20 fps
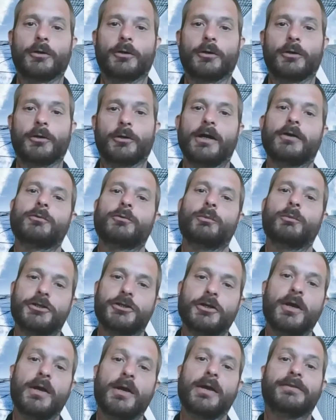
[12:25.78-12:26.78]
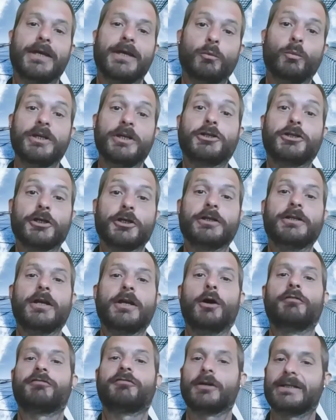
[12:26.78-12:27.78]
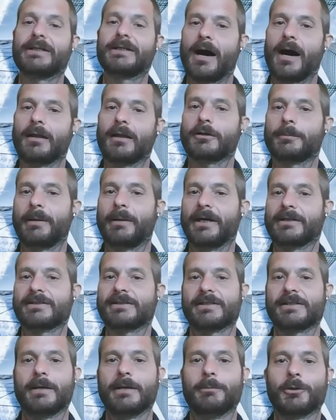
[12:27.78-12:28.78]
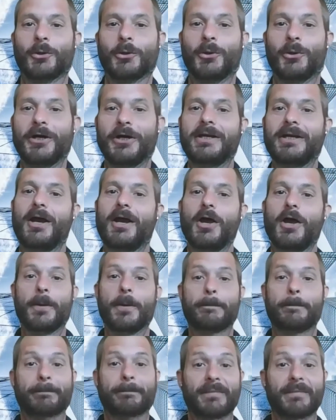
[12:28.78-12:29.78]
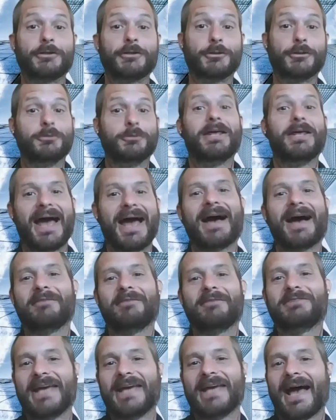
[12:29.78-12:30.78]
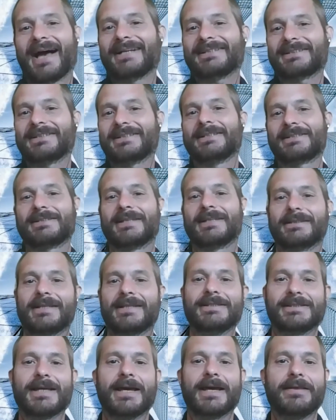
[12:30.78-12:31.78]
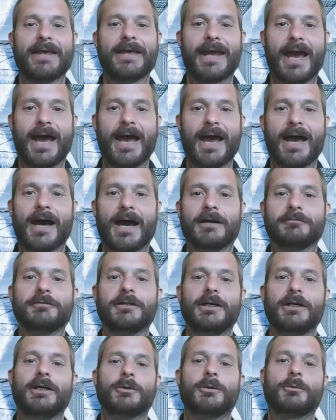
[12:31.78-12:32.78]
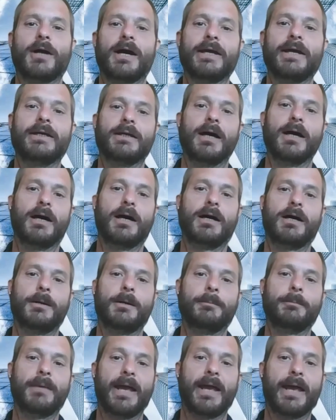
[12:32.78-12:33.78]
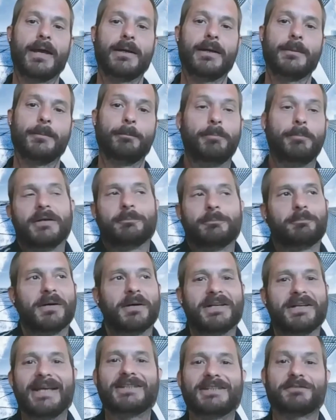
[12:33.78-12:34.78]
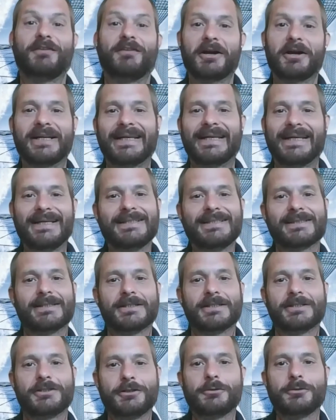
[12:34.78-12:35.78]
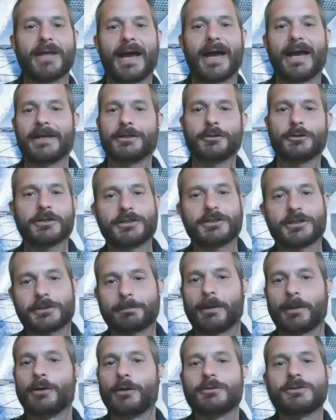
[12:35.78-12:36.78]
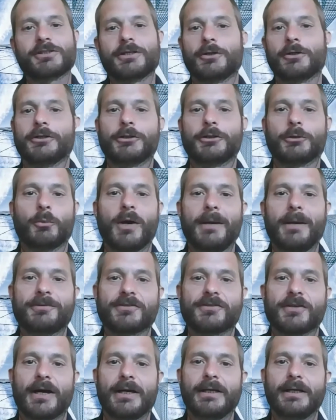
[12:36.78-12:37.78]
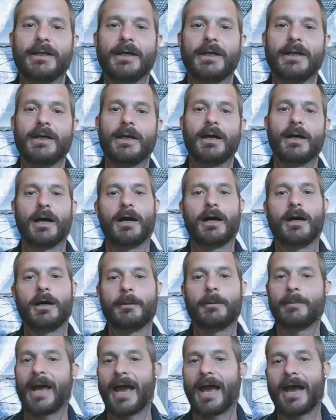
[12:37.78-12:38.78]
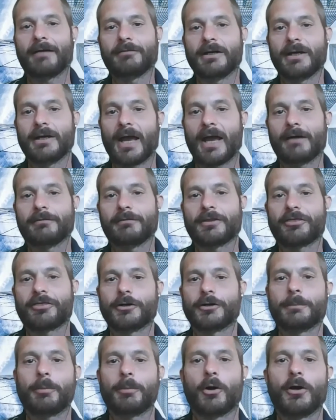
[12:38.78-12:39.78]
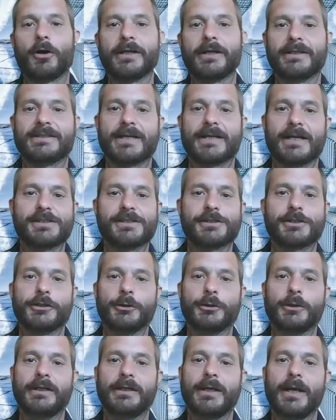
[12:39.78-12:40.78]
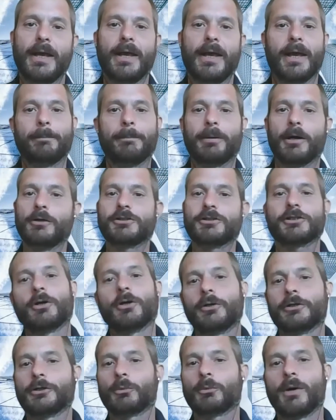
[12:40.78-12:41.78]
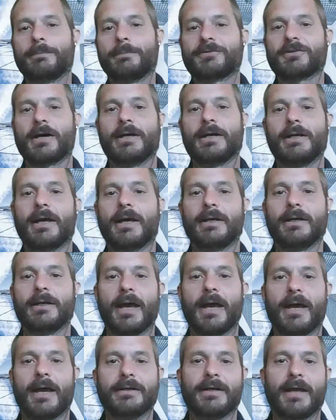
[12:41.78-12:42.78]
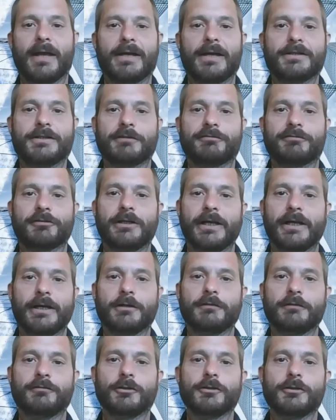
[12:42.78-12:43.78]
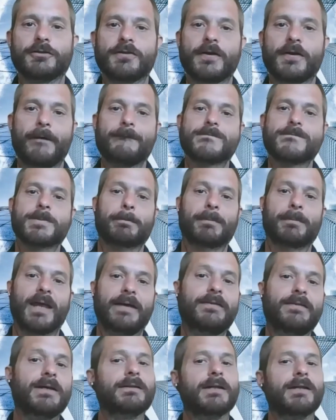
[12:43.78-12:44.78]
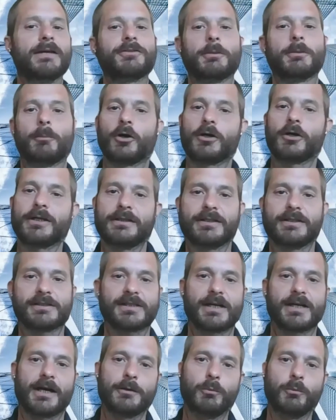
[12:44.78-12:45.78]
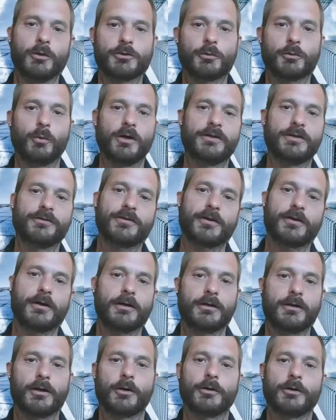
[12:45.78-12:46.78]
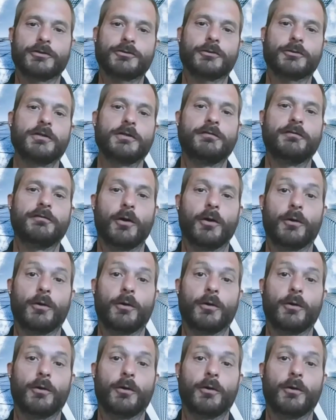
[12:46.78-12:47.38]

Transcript: We should know for a dollar pegged stablecoin, do they have the assets that they say they have? Right. But it's very easy to do that. You can just post it on your website, have a third party attest to it, and post it on your website at different intervals, and then let the market decide which ones are sort of